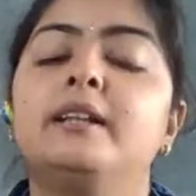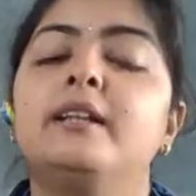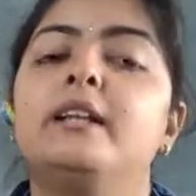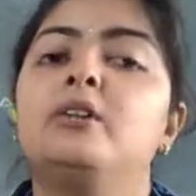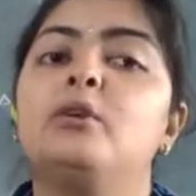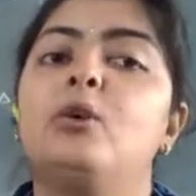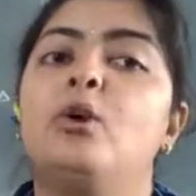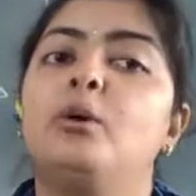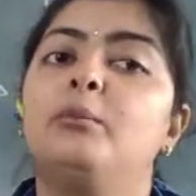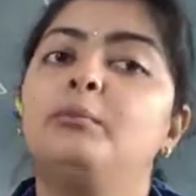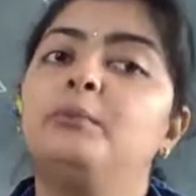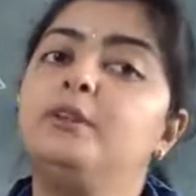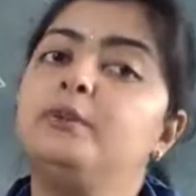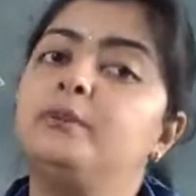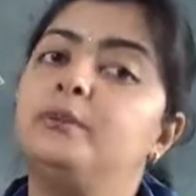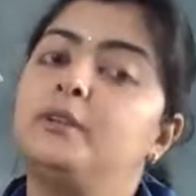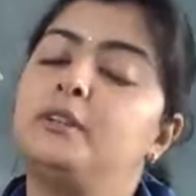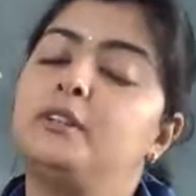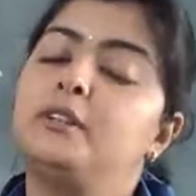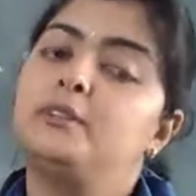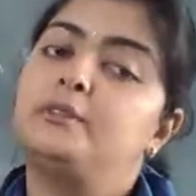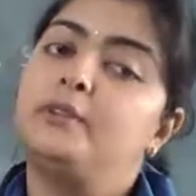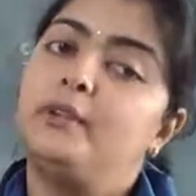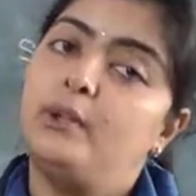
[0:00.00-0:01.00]
then
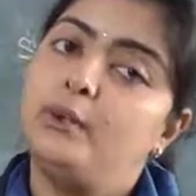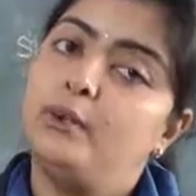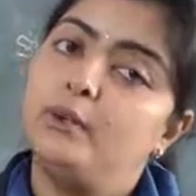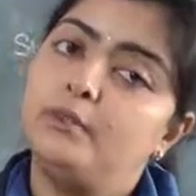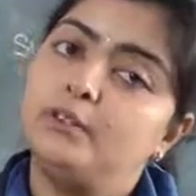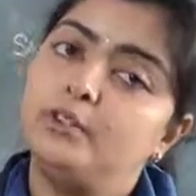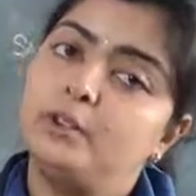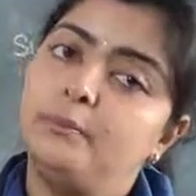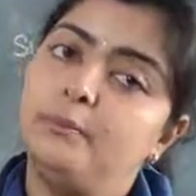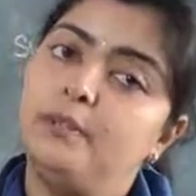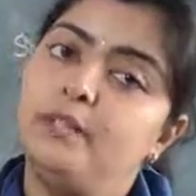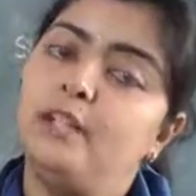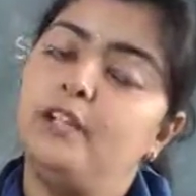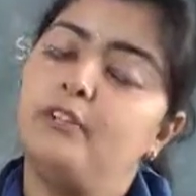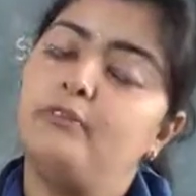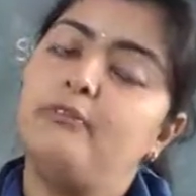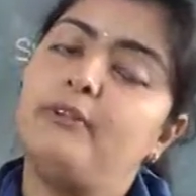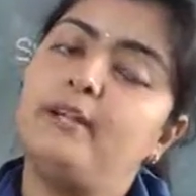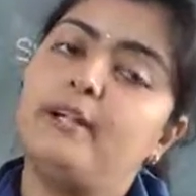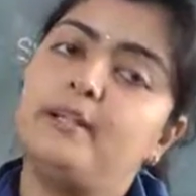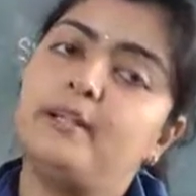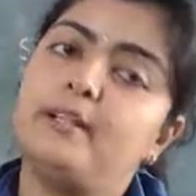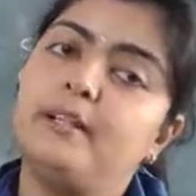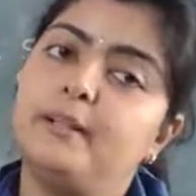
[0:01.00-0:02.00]
omnivorous will also be
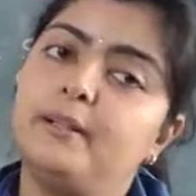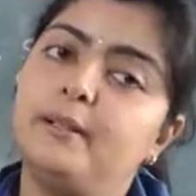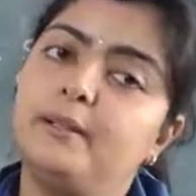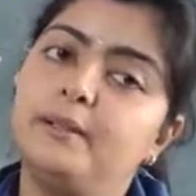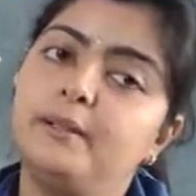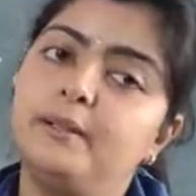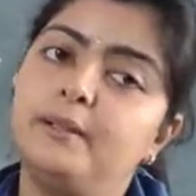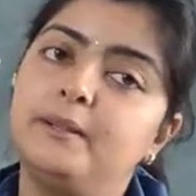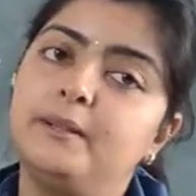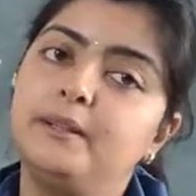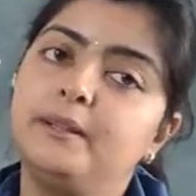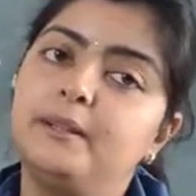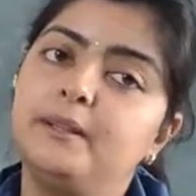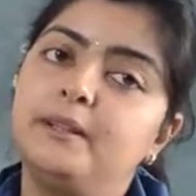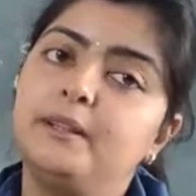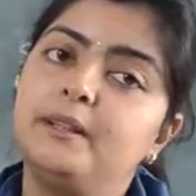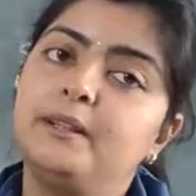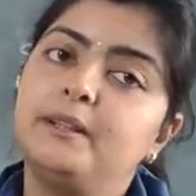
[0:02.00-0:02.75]
affected.